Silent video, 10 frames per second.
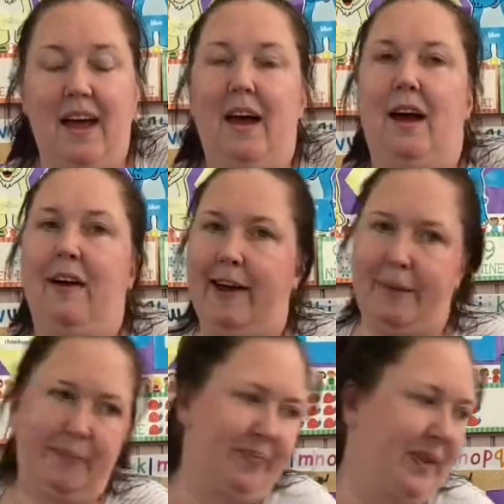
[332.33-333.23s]
All right,
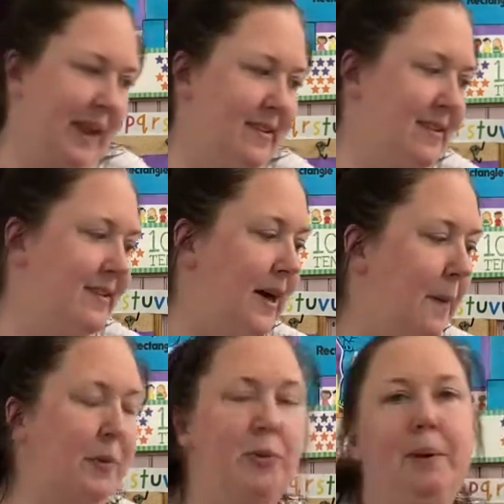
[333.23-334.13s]

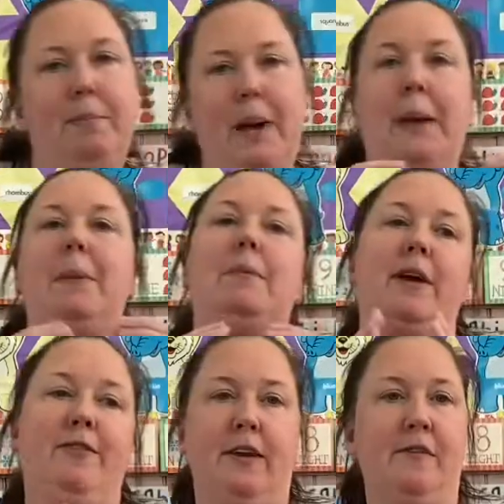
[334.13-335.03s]
step three might be my
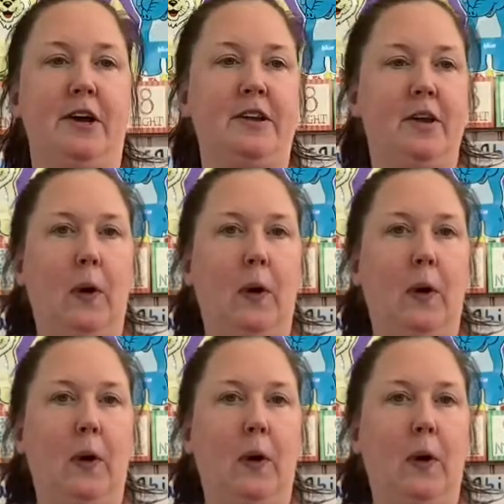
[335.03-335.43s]
favorite